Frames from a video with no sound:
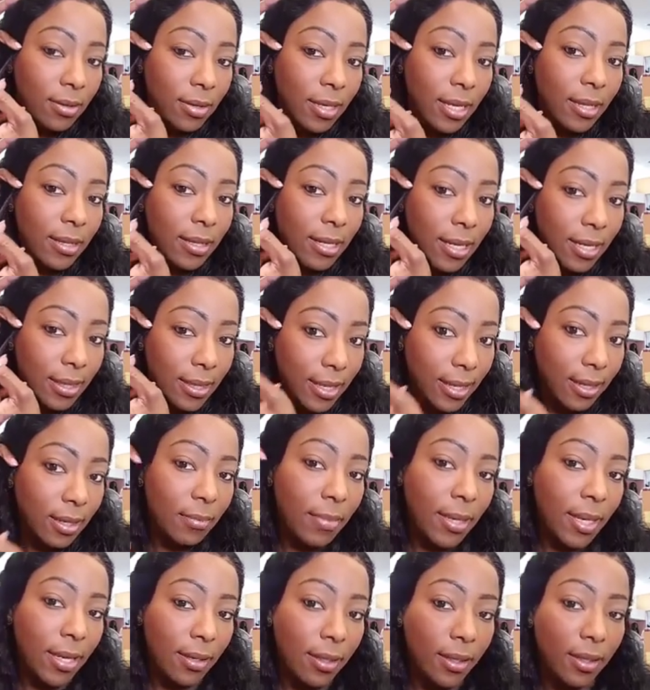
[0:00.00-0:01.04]
Now that I think
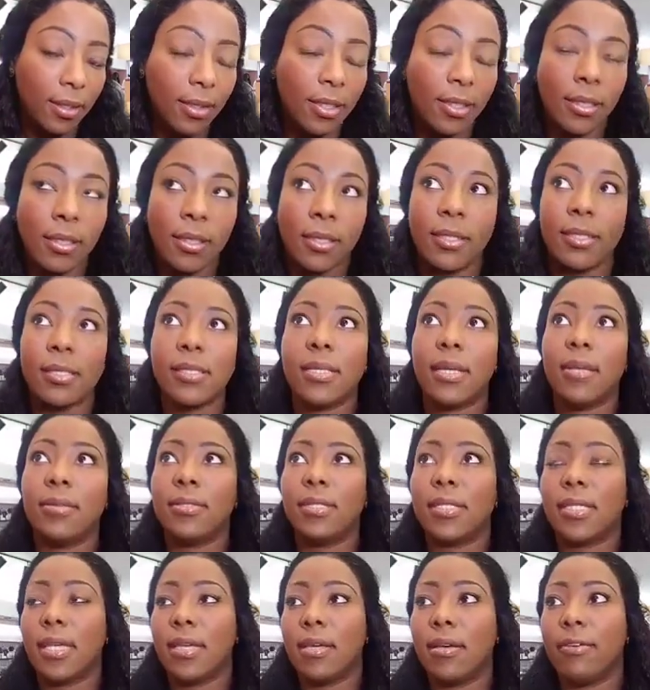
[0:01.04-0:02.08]
about it, it's on
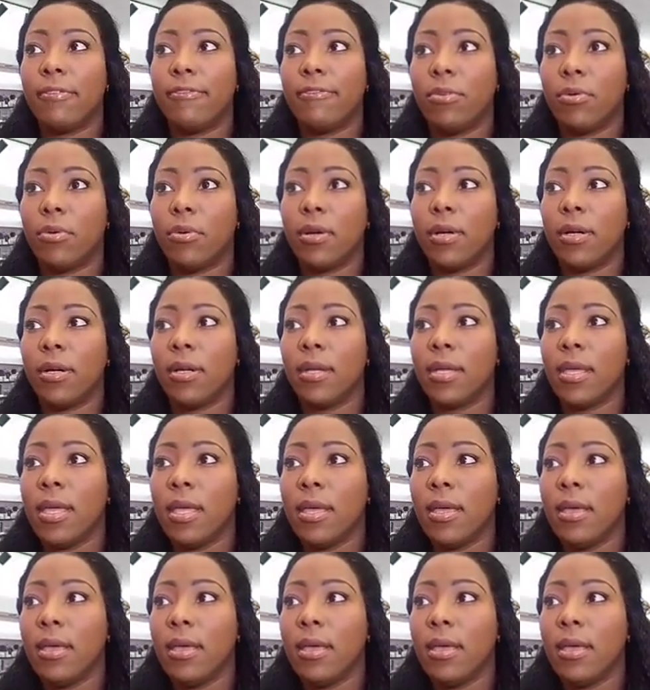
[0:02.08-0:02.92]
sale for